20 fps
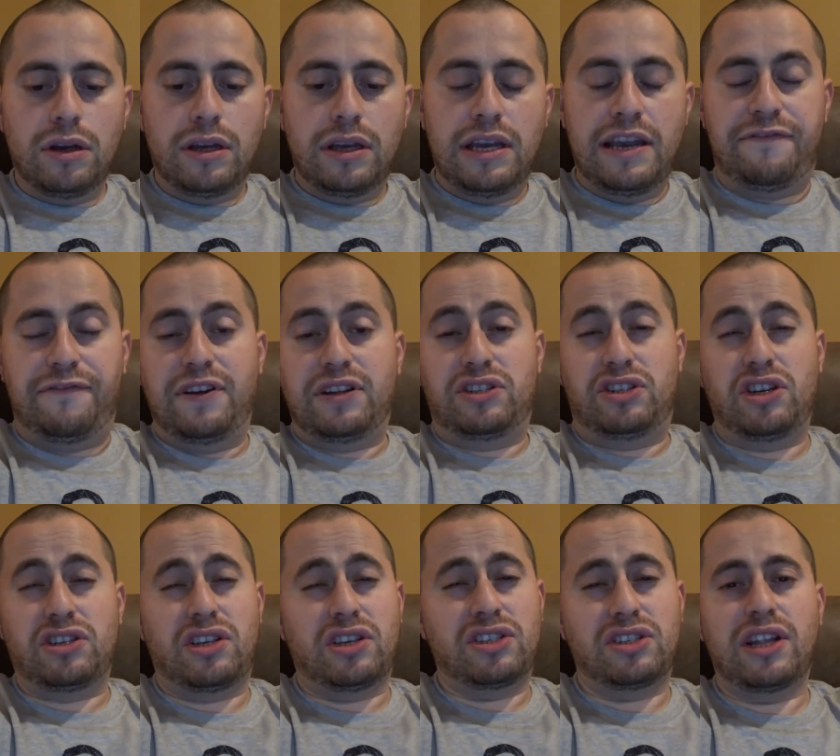if it's
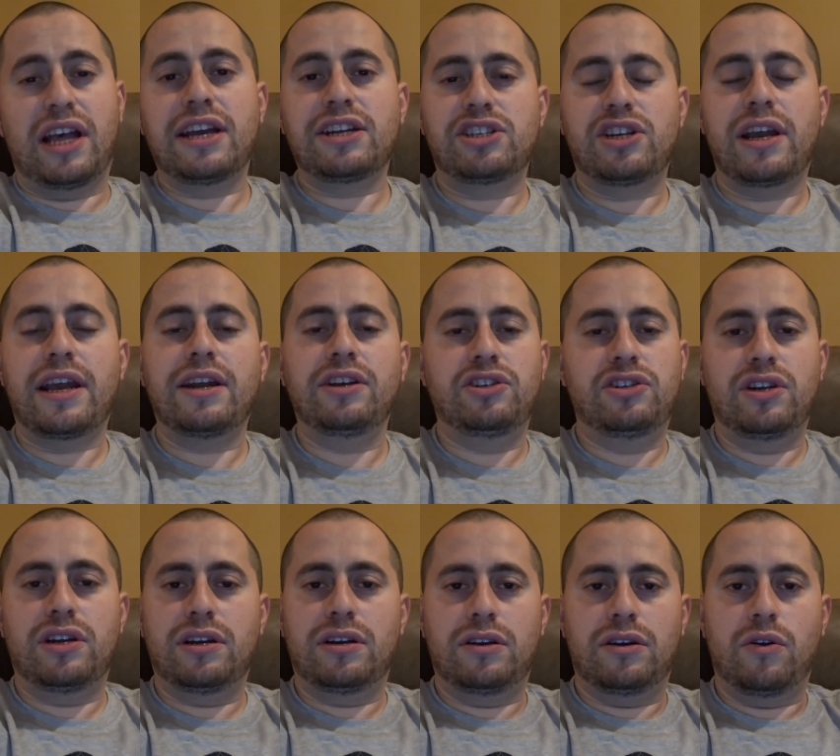just a slight change,
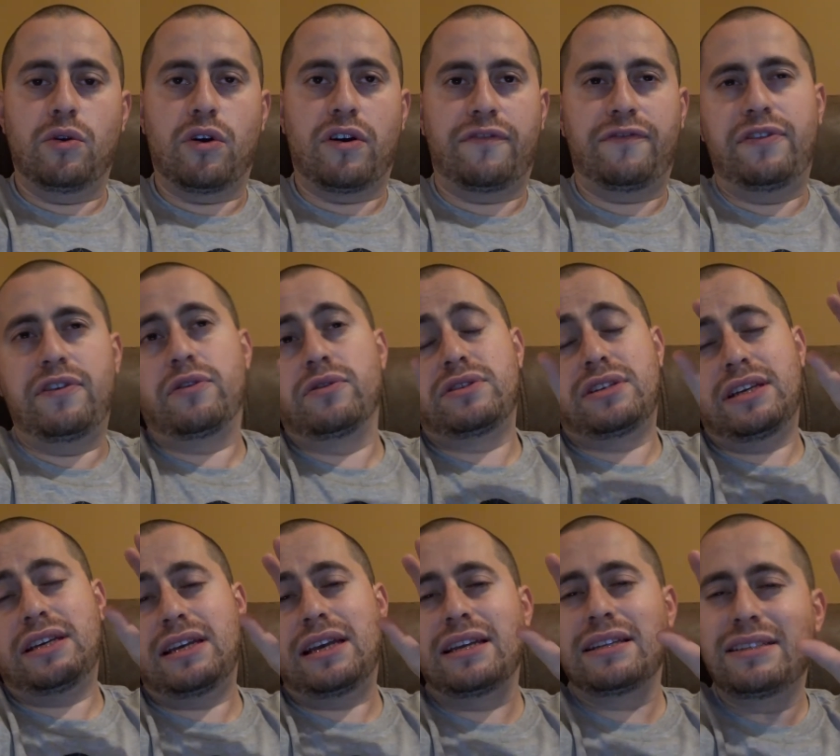or if
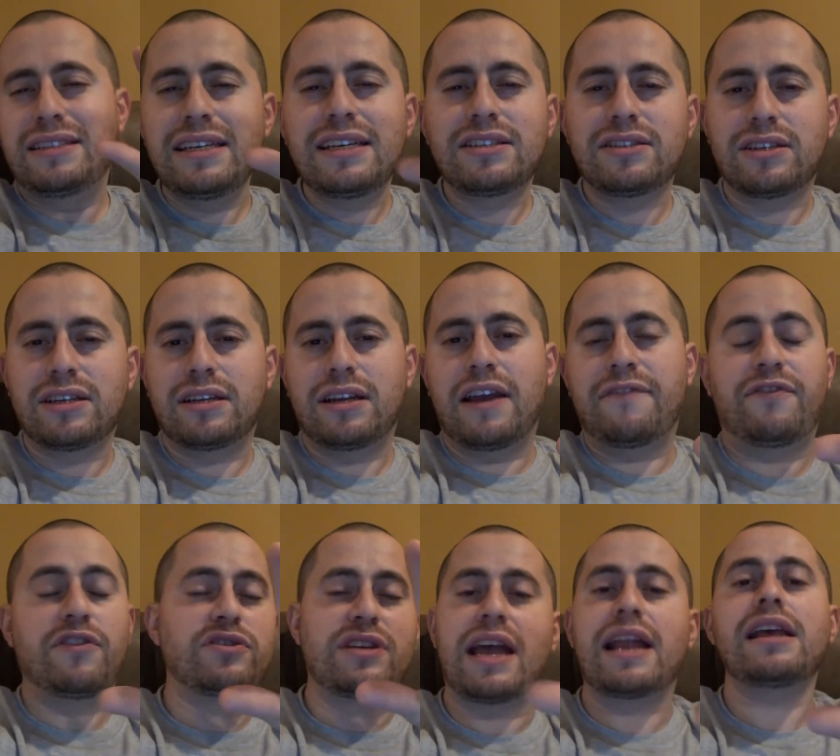
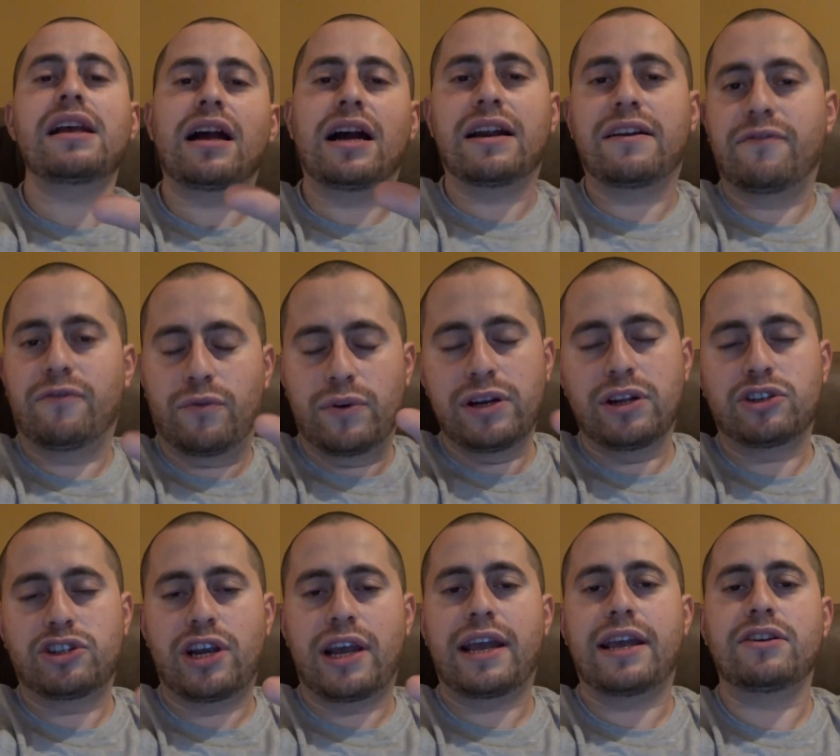there's any kind of real
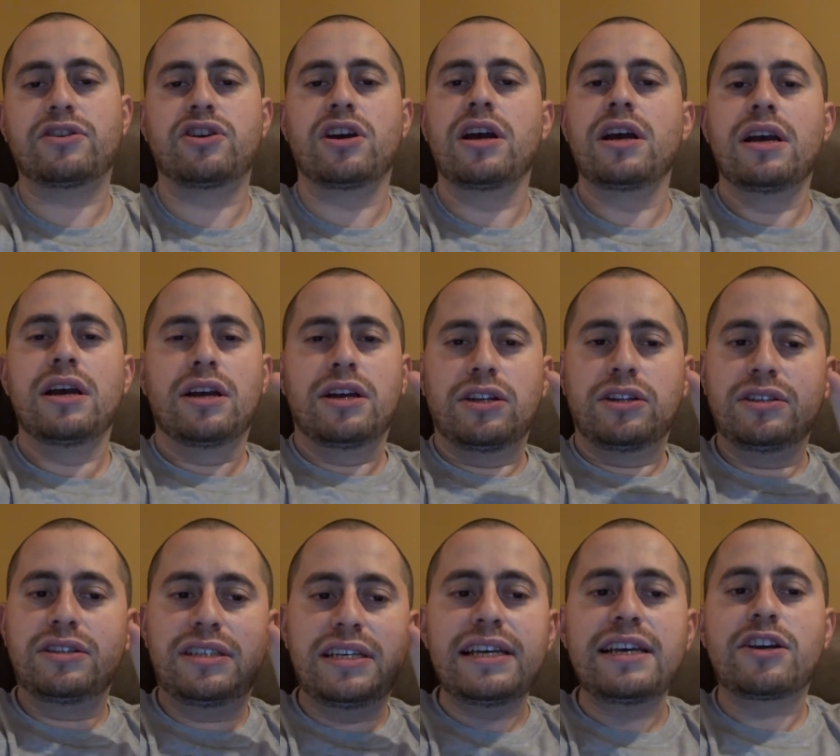change,
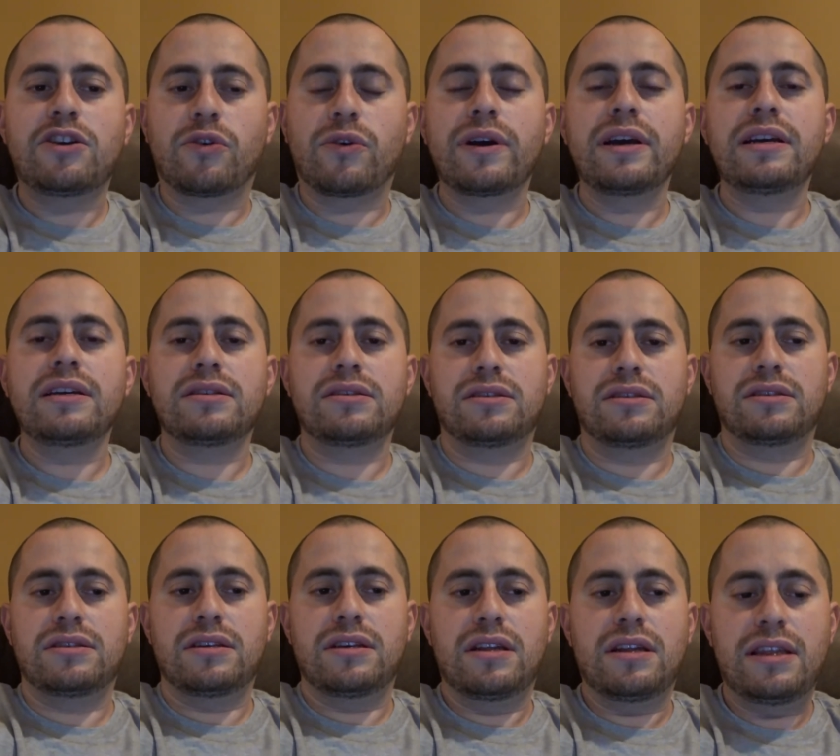
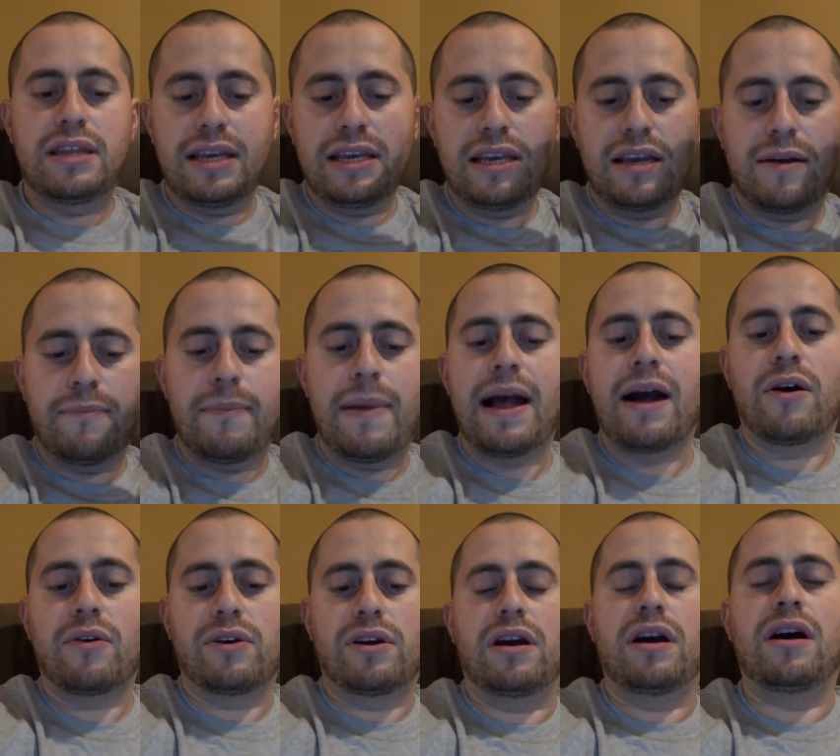decrease the
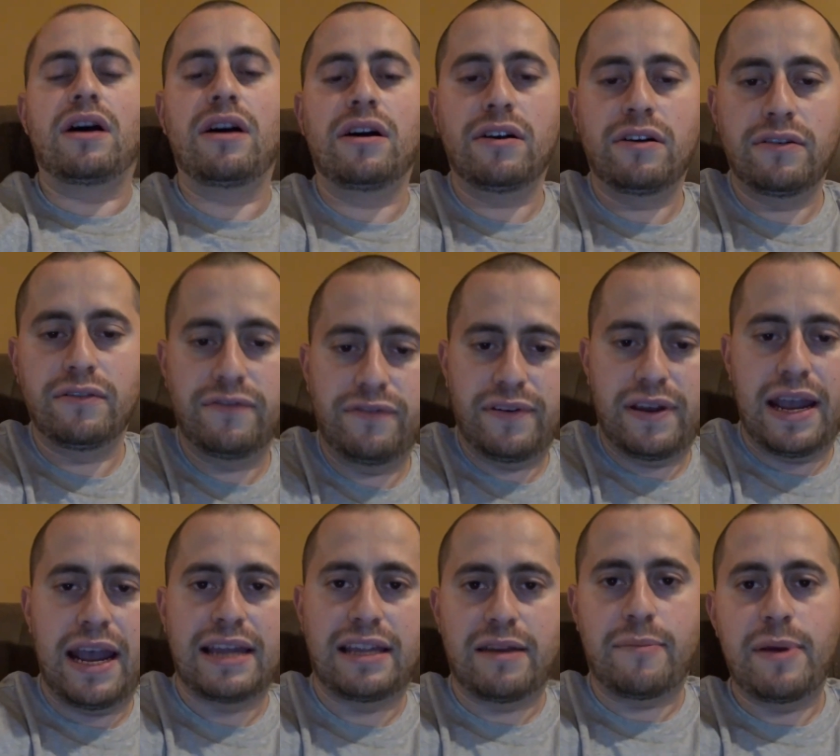amount of
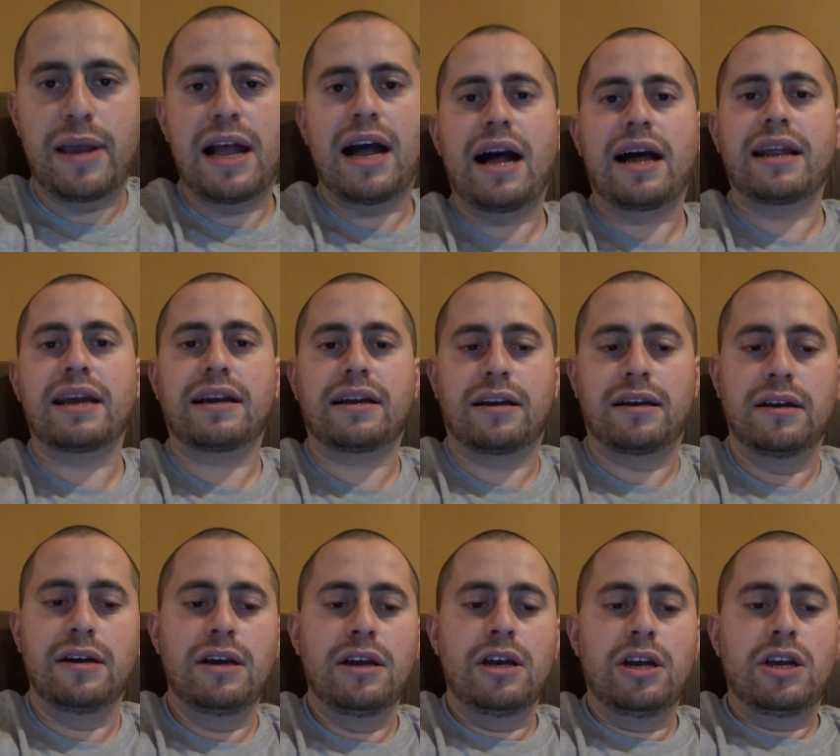antibiotic.
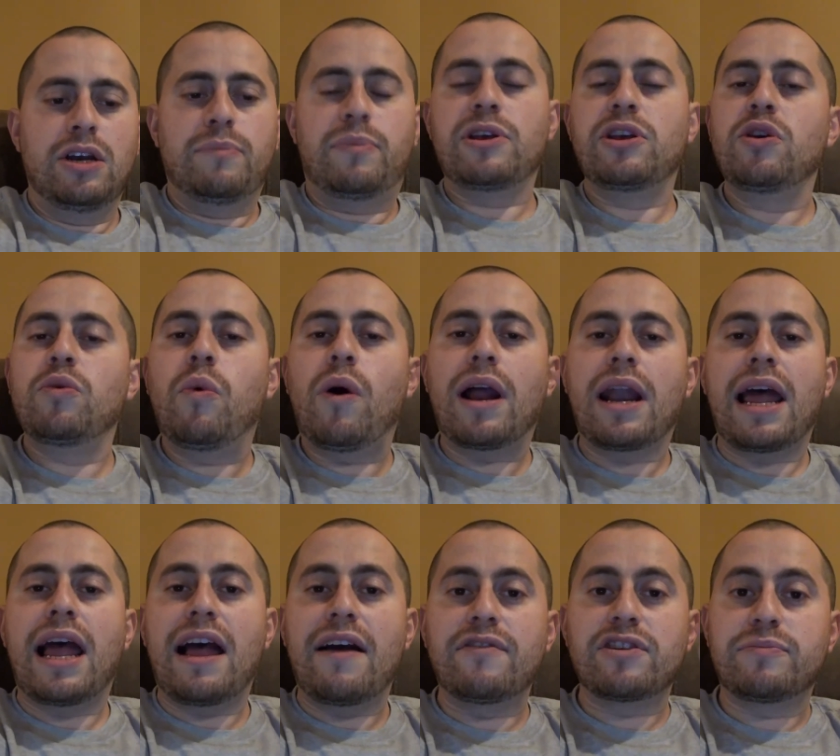But you want to
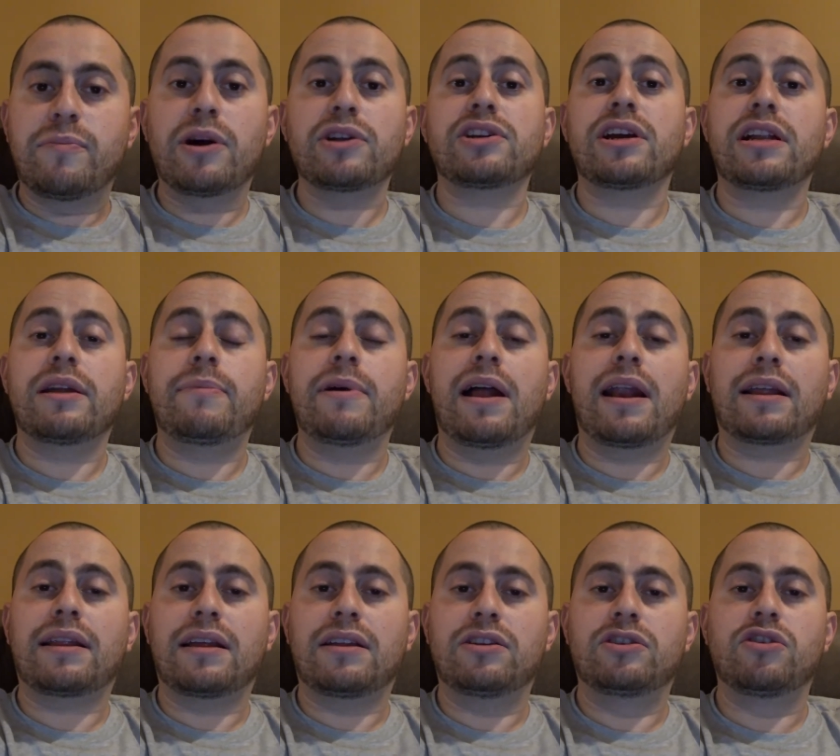have as much
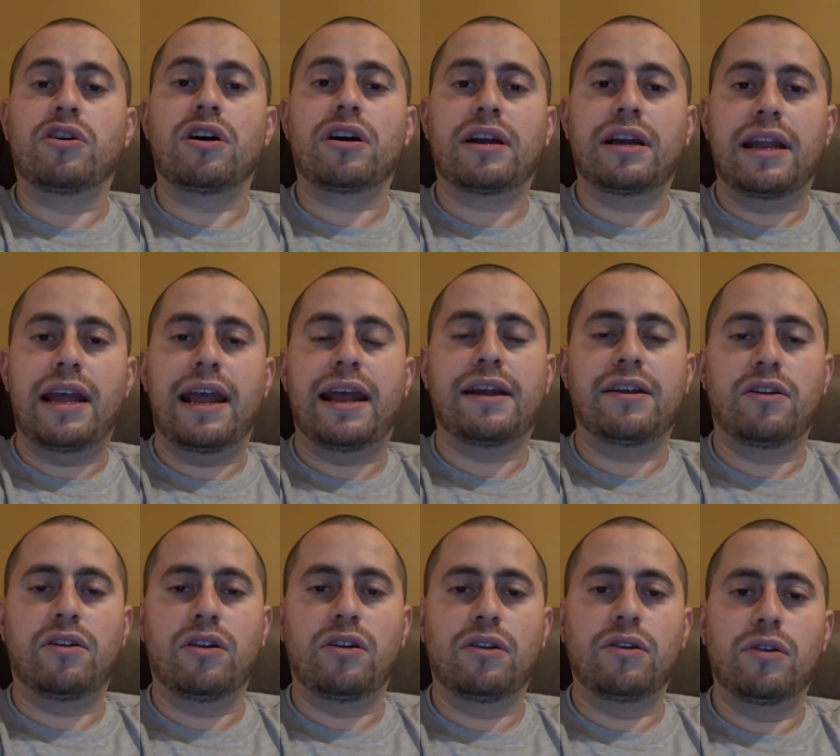antibiotic that the dog can
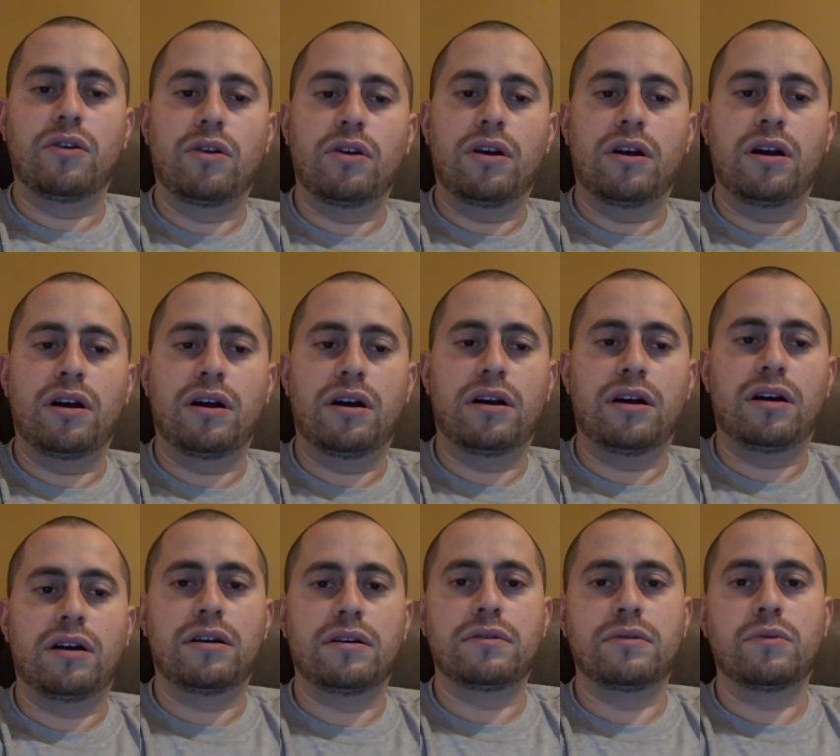handle
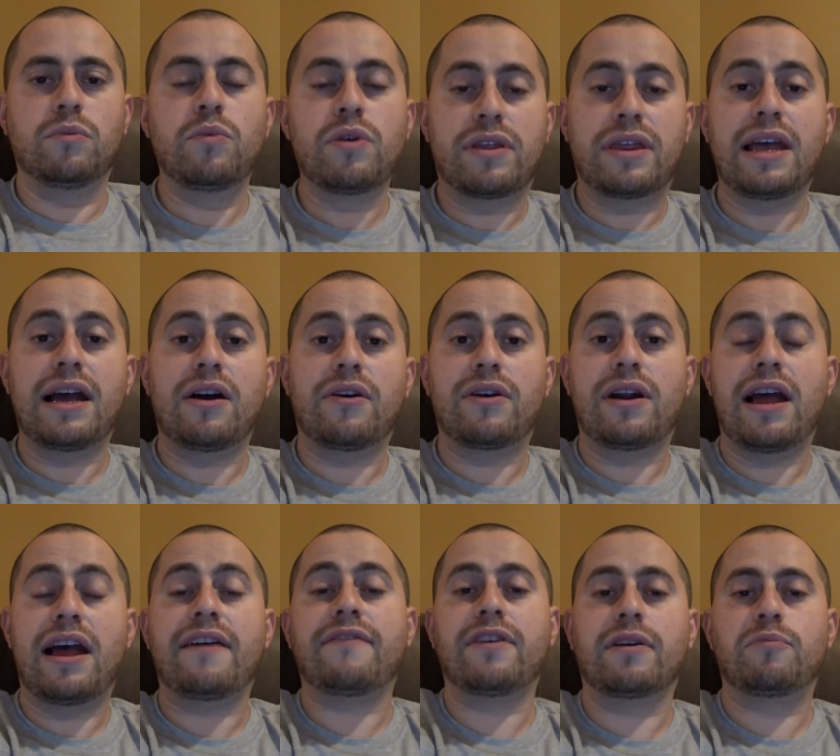without
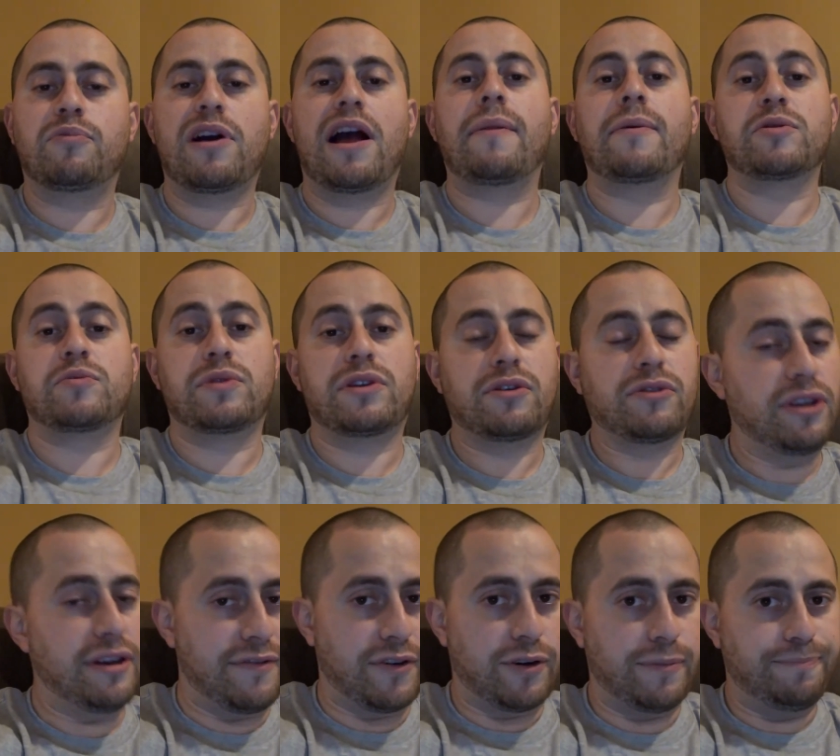having problems with their
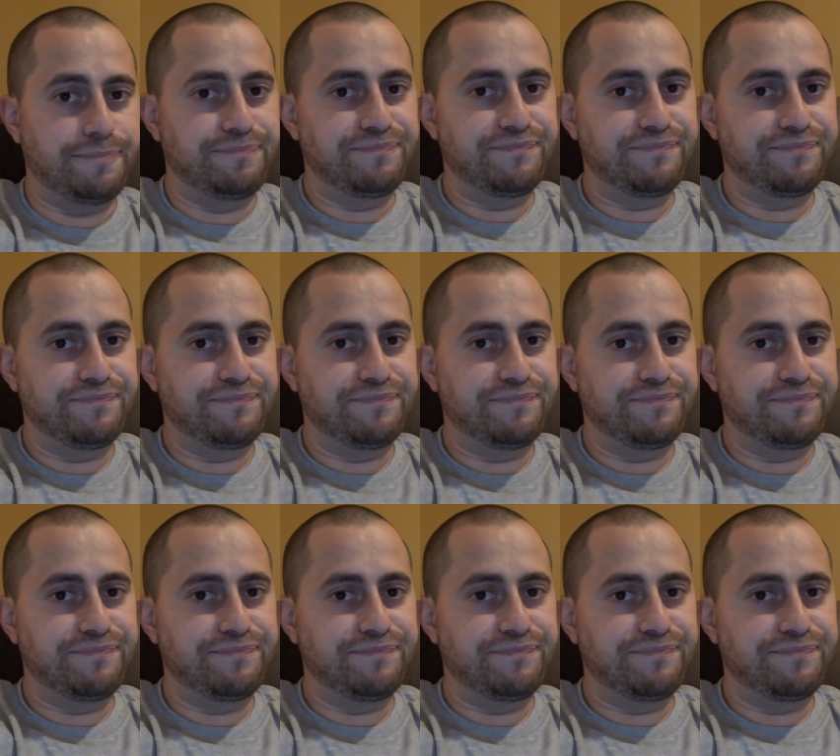liver.